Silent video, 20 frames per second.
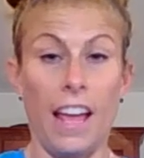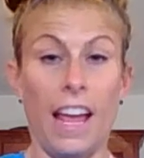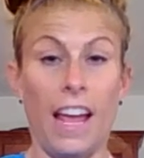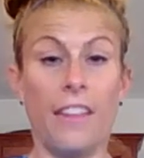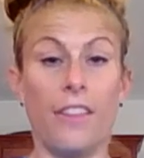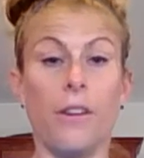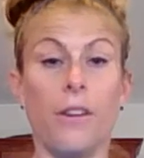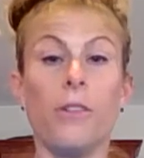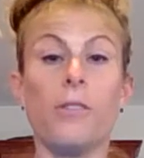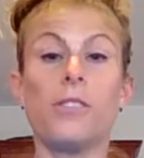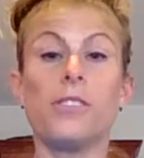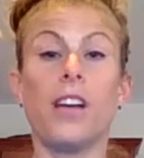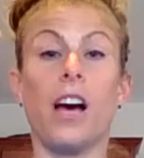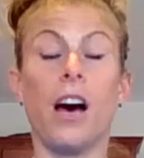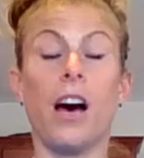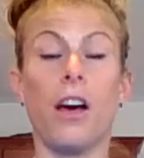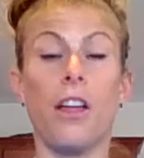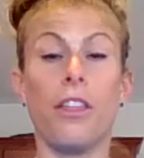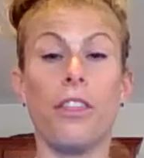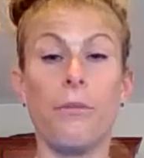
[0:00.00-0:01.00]
And those
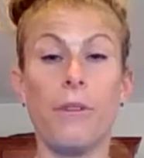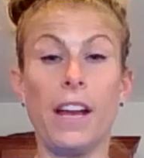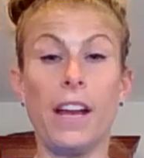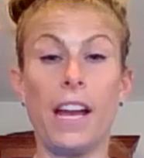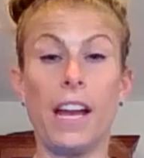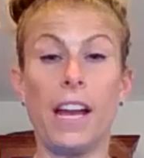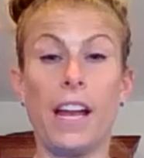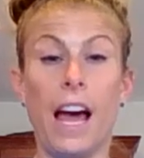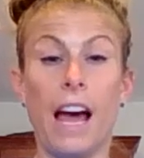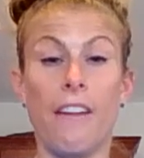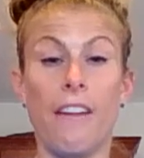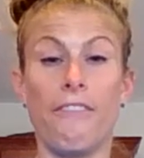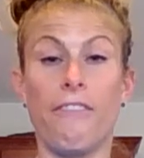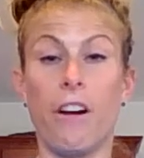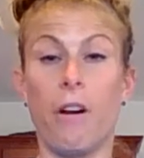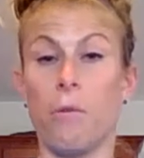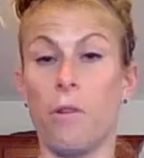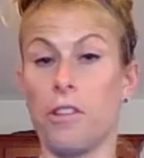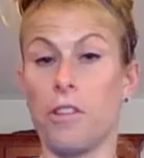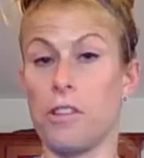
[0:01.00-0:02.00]
three I
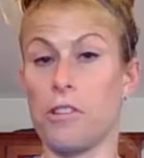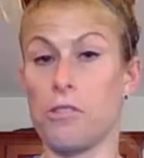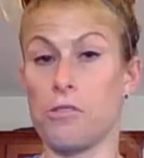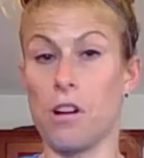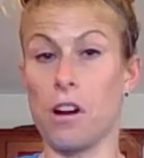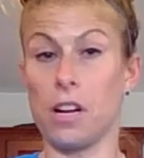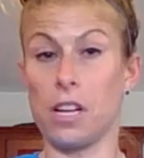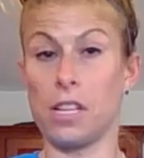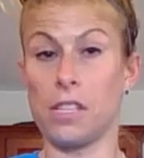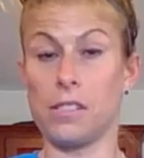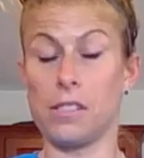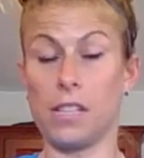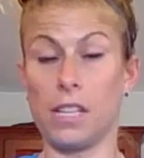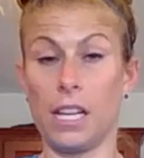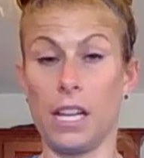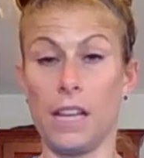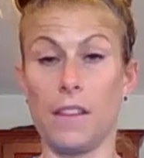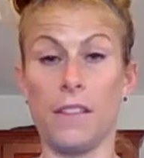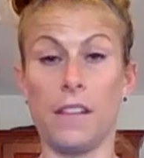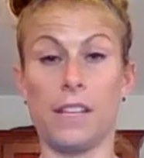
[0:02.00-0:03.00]
felt were the strongest
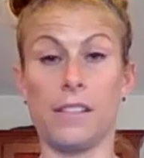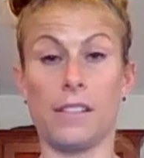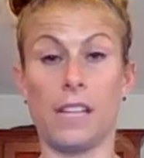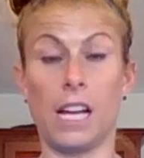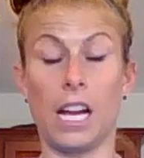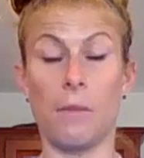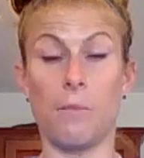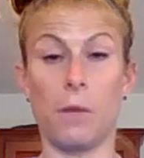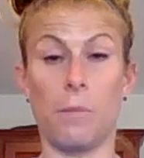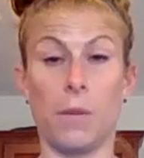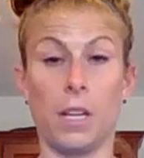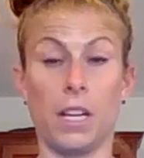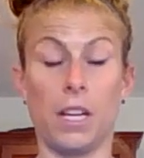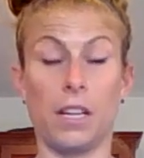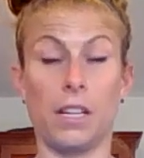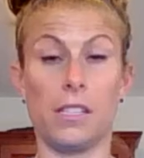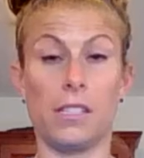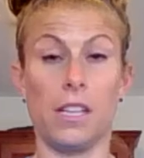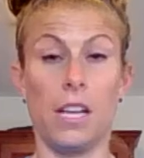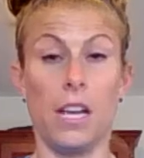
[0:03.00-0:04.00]
in the assignment
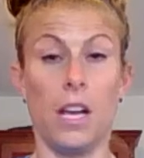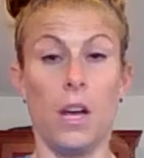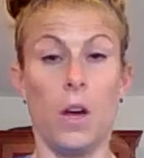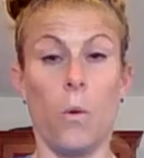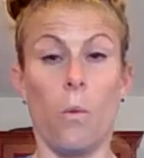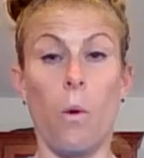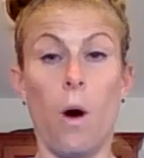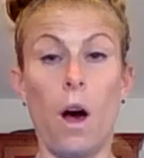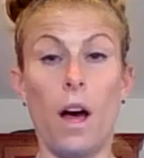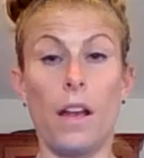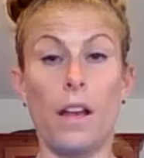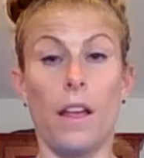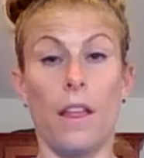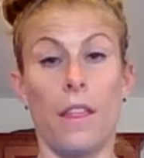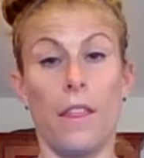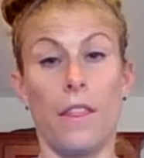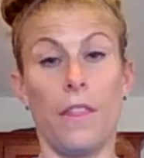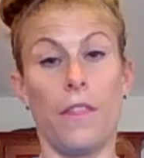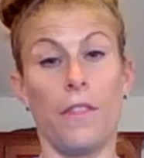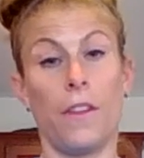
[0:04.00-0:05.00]
because, one,
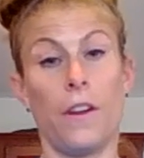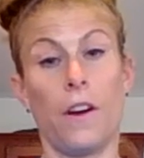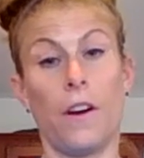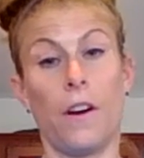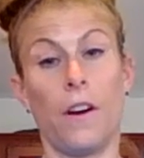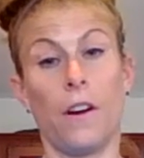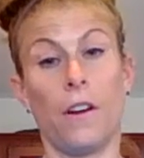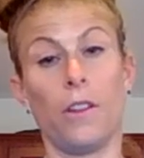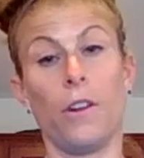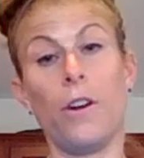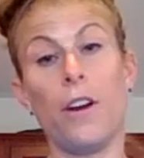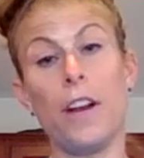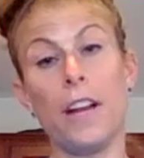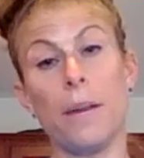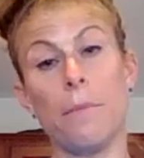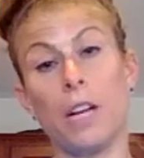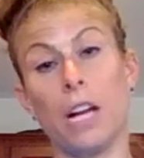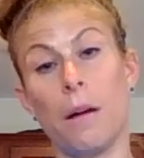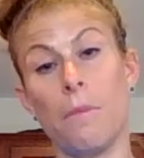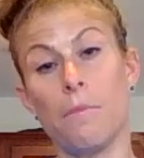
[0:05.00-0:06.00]
their
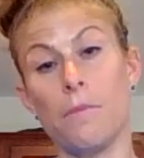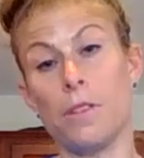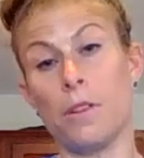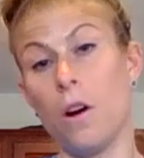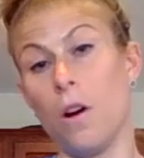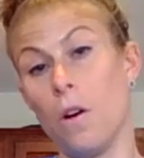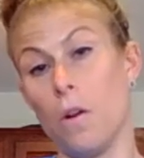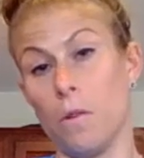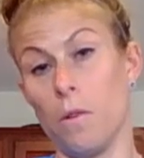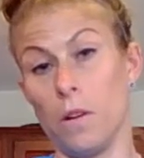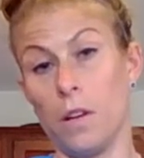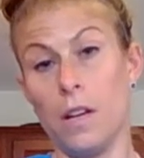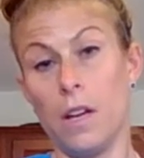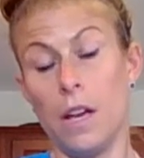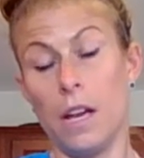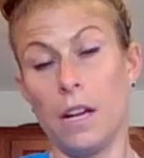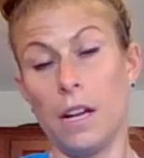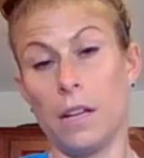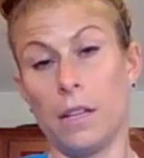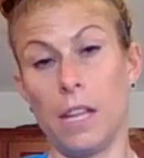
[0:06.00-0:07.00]
learning becomes their own.
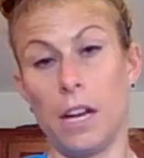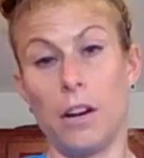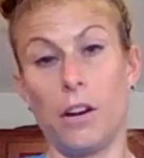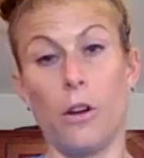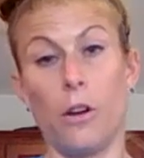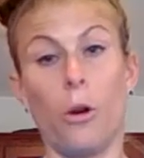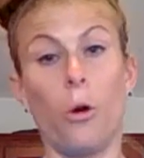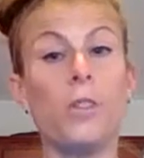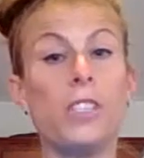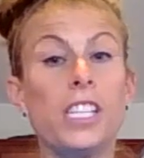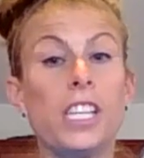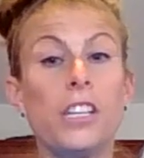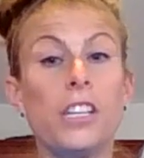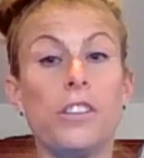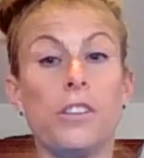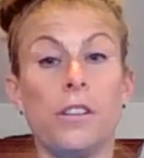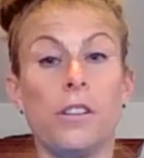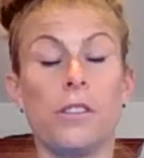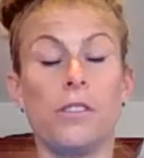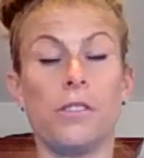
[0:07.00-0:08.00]
They are their own
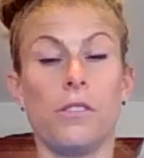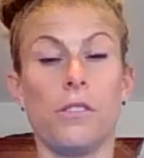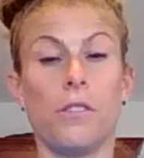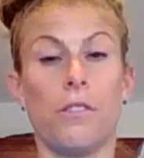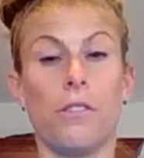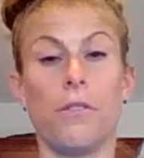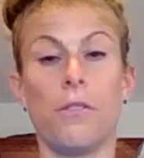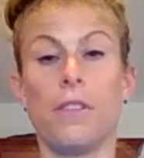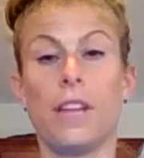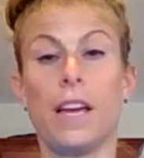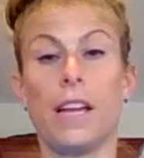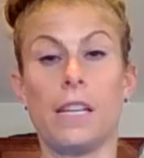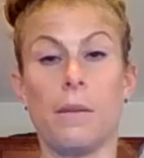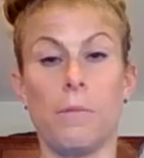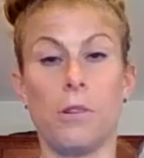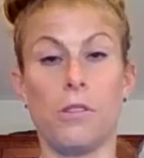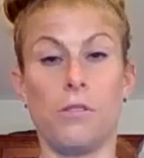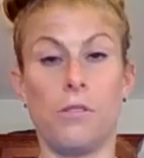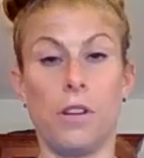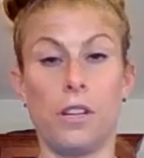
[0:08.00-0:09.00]
teachers through that
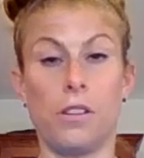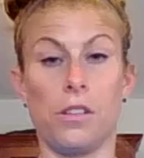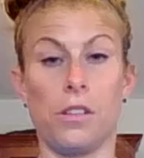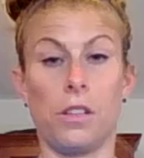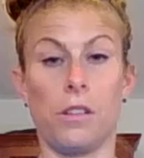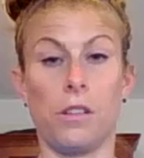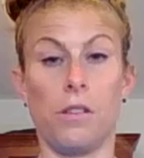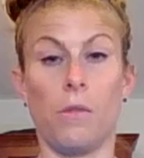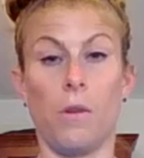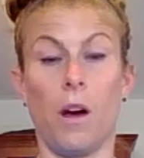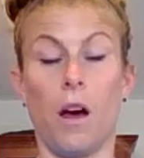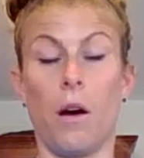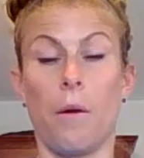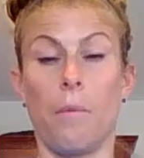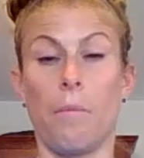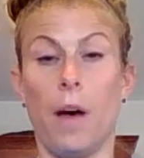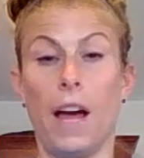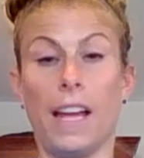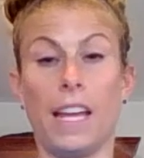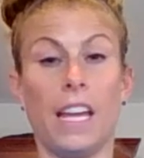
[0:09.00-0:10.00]
demonstration.
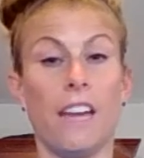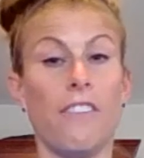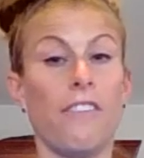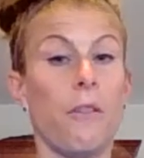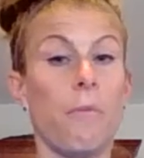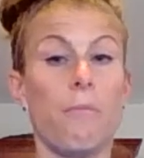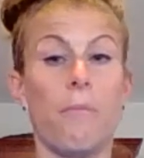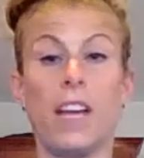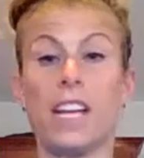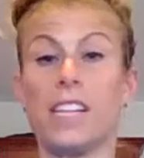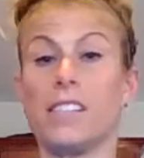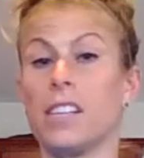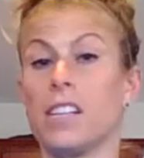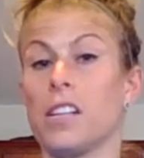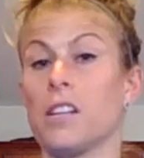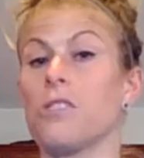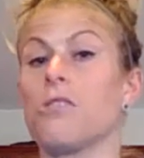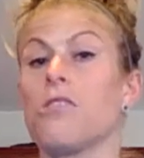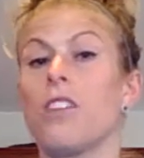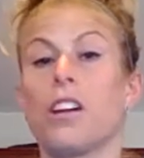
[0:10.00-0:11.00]
I give them
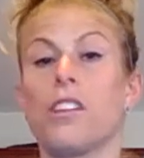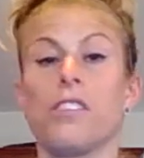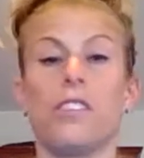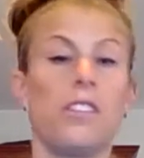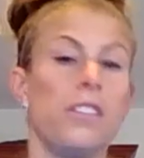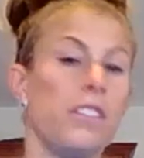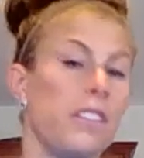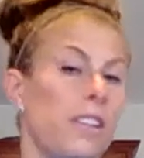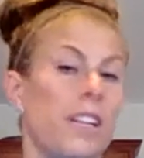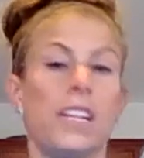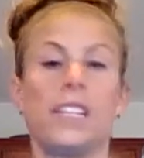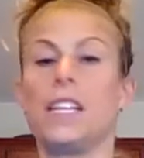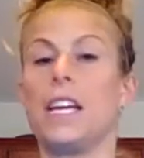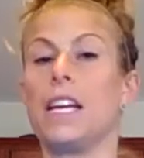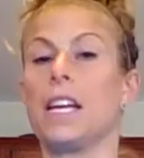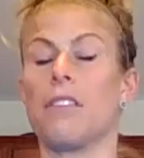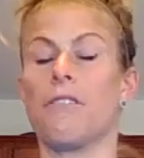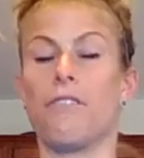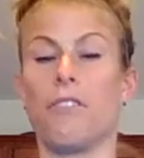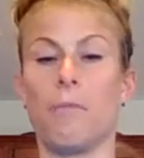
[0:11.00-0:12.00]
basic instructions and they
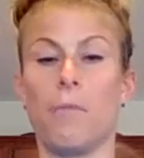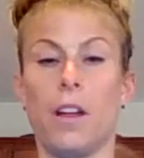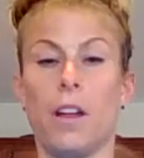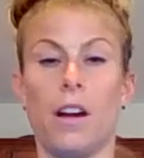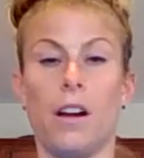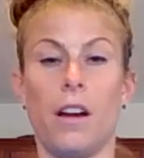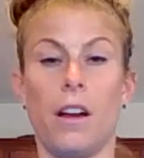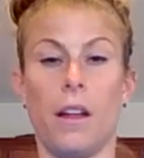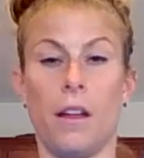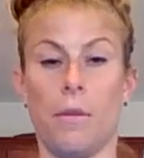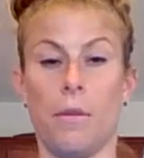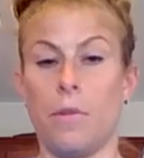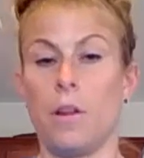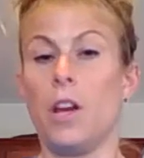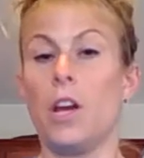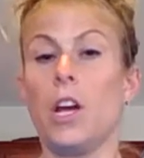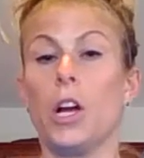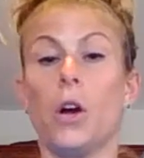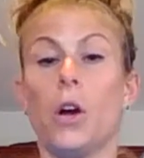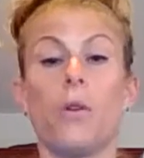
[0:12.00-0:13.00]
take it from there and
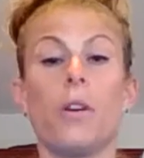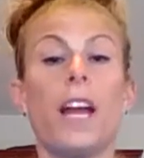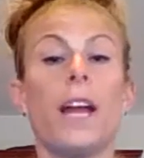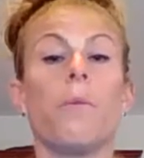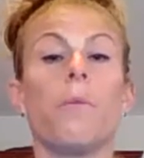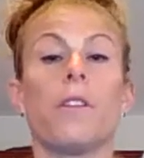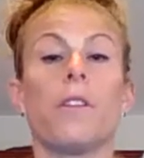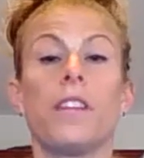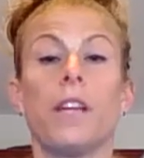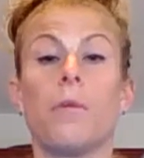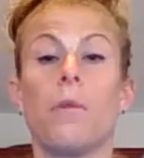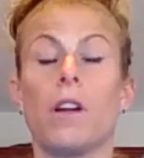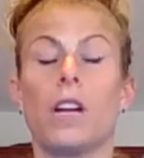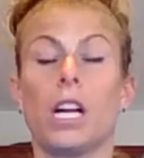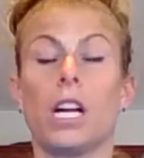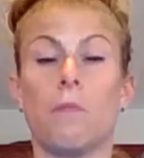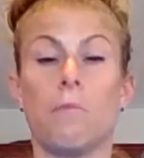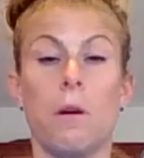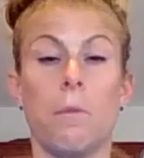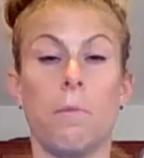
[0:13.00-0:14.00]
create what they want
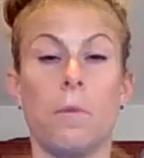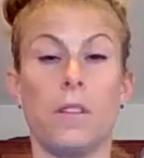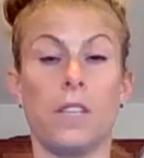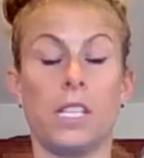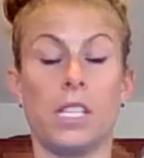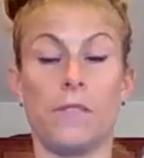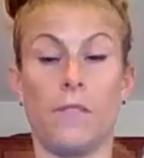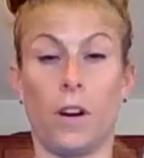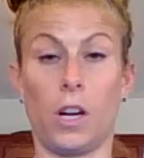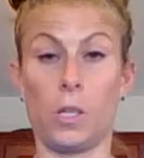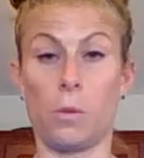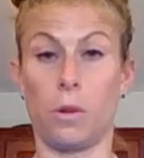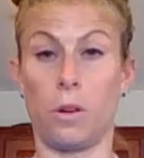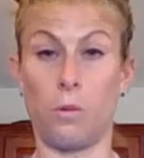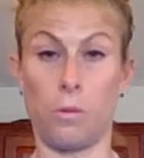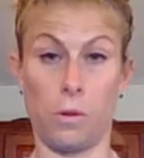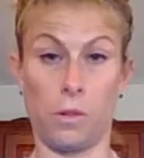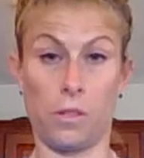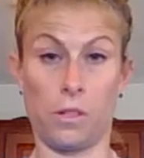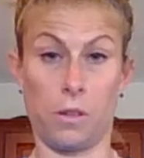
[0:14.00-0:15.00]
to come up with as far as what a
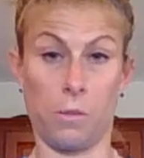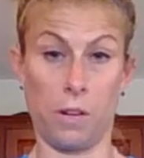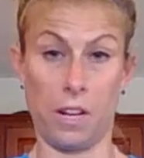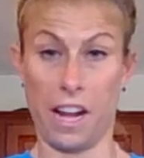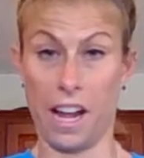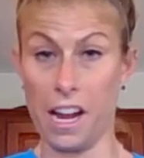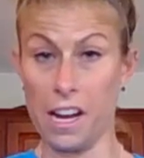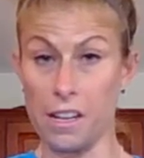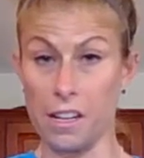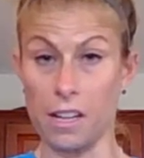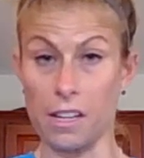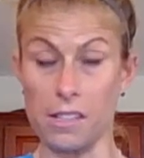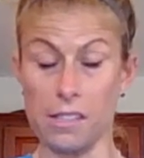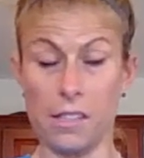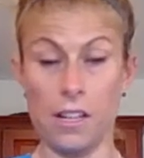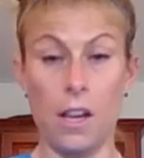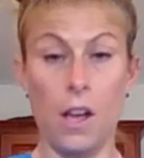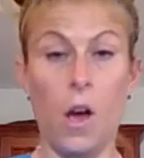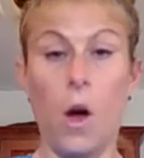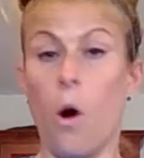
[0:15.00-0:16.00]
rooster or what a hen does,
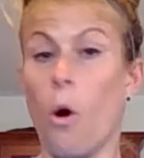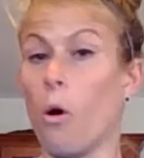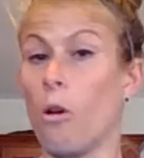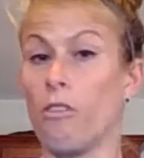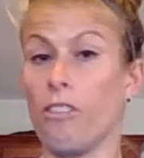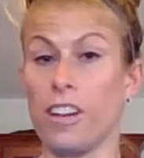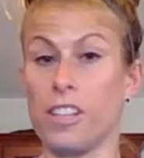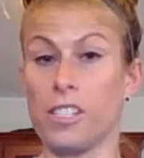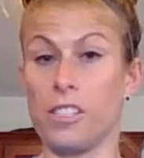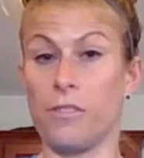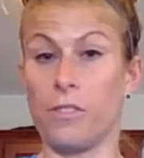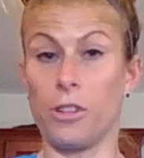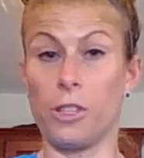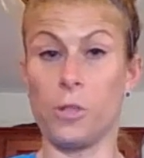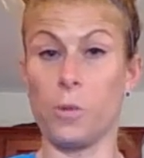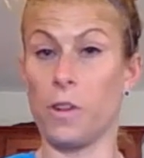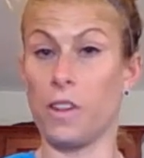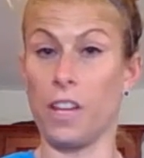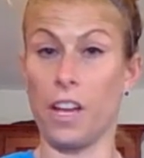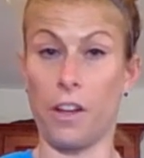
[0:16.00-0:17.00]
or vice
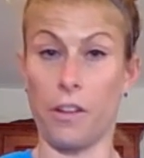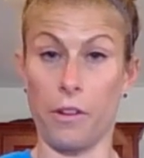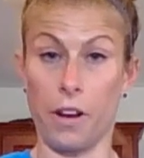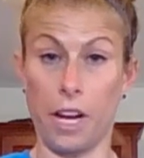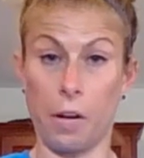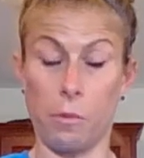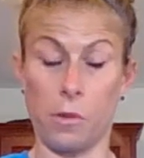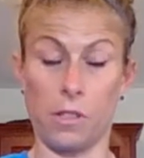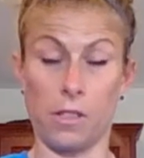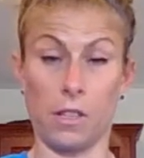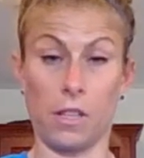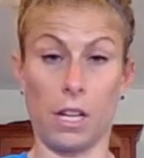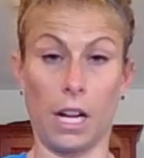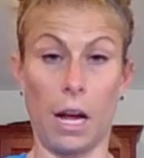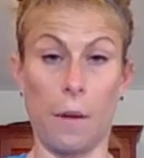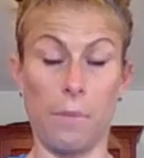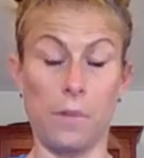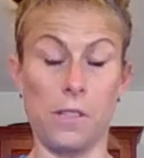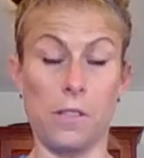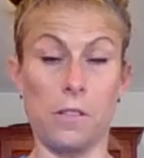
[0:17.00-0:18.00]
versa with the other animals in the
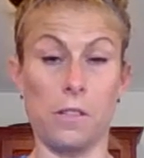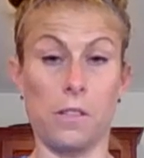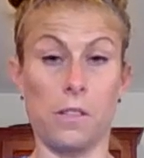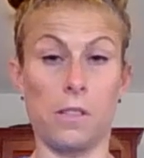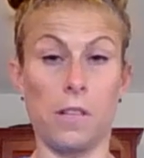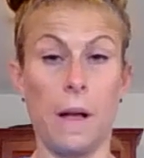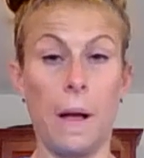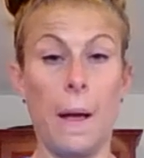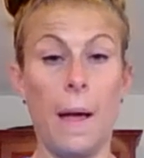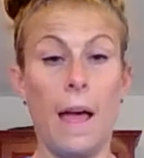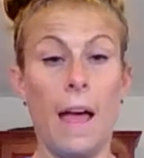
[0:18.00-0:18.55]
compositions.